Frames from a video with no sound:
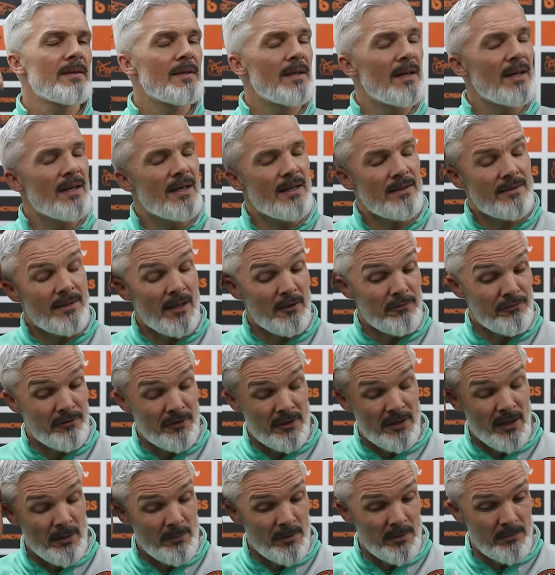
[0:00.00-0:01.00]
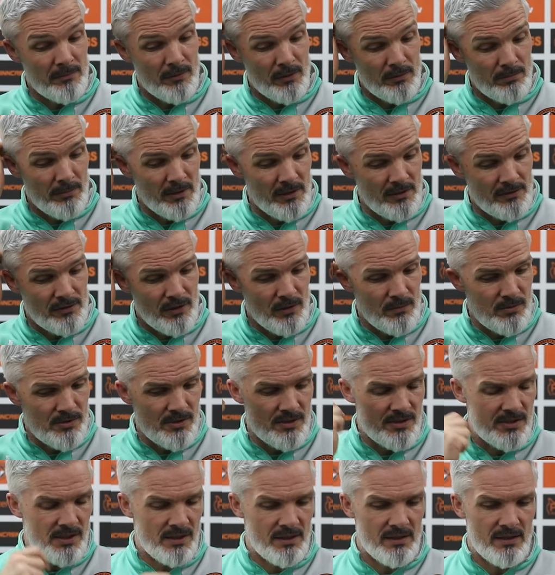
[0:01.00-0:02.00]
Yeah, definitely. I mean, look, Miller
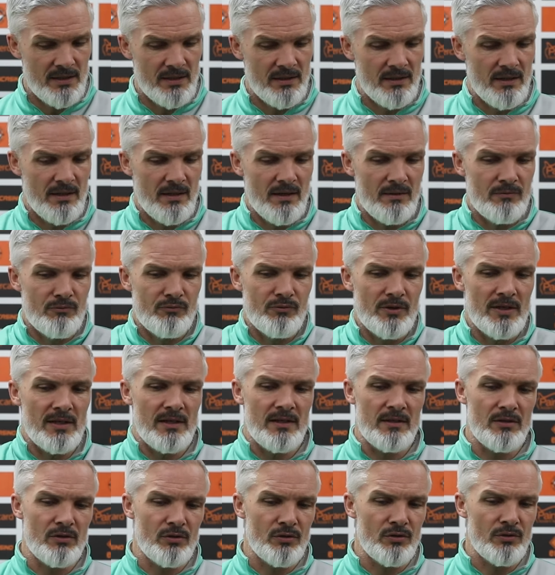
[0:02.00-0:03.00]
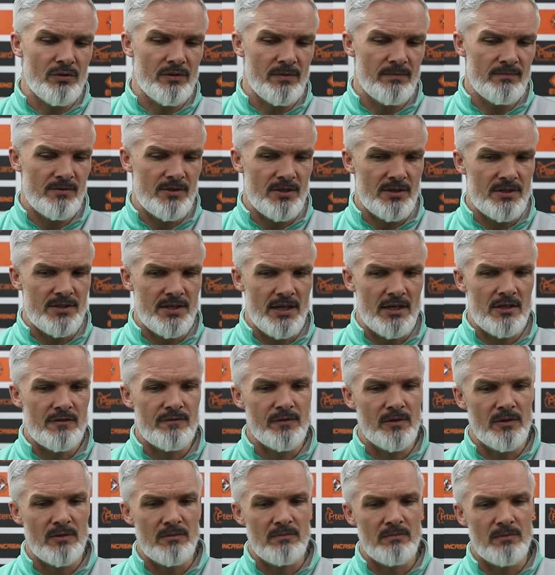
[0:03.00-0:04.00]
Thompson's had a really good,
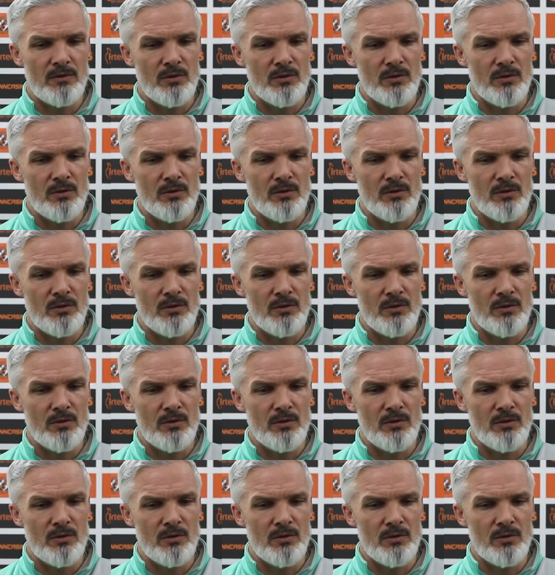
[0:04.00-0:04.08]
successful